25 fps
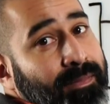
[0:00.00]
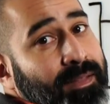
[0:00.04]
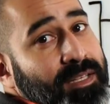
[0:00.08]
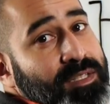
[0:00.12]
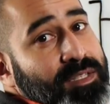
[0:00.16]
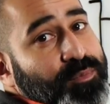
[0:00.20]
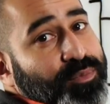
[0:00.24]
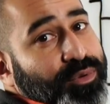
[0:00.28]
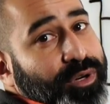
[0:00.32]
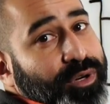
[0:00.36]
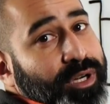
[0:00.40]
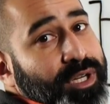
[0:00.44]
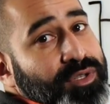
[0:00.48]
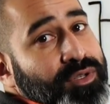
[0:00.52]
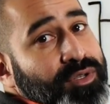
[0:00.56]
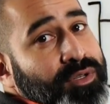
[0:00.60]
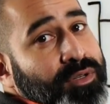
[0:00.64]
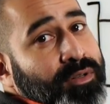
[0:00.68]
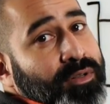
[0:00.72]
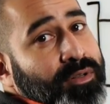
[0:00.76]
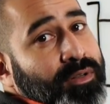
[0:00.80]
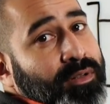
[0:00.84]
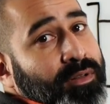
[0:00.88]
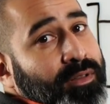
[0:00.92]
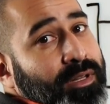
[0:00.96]
this bridge,
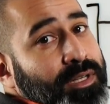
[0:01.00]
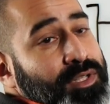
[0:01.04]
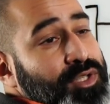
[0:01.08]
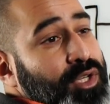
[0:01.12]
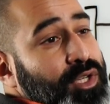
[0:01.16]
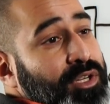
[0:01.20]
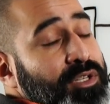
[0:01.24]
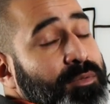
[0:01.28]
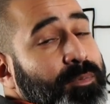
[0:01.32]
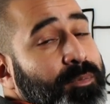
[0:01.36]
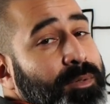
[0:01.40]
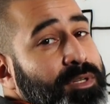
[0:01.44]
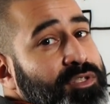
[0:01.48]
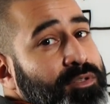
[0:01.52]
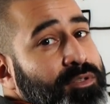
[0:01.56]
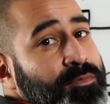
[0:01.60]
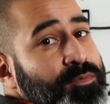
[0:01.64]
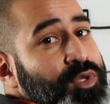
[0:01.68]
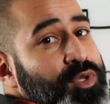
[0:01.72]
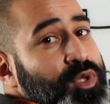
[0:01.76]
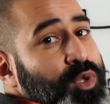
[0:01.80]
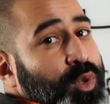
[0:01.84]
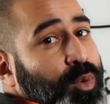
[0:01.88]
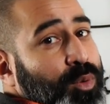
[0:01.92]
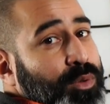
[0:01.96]
there's going to be some
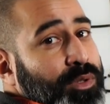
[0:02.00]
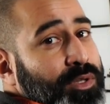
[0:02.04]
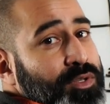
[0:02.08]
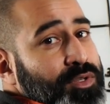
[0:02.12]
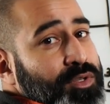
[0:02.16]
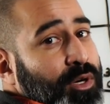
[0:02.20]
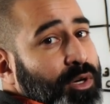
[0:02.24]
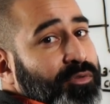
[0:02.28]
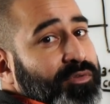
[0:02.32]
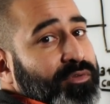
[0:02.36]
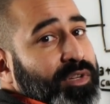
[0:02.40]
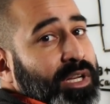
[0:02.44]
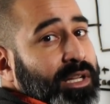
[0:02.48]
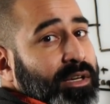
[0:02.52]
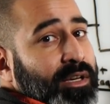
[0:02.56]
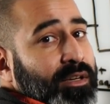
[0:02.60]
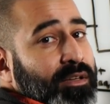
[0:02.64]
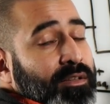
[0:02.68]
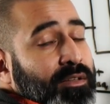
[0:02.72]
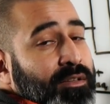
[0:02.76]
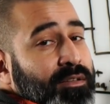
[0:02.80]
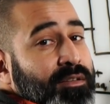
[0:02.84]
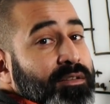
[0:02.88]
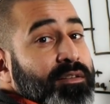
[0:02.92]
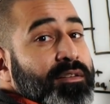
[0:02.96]
salt dissolved in it.
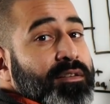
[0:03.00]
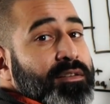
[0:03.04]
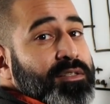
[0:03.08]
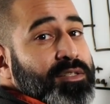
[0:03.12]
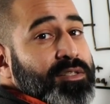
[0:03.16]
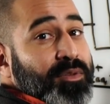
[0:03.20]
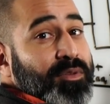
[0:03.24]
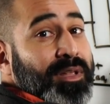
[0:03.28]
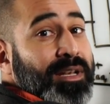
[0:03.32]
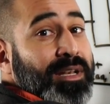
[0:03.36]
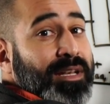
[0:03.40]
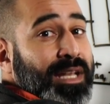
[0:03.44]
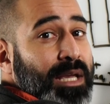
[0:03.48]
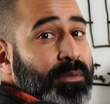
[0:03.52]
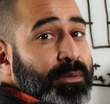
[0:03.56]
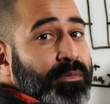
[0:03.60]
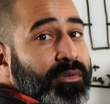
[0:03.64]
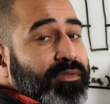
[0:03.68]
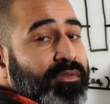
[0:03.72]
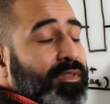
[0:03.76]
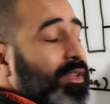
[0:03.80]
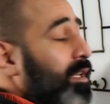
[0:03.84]
So the name of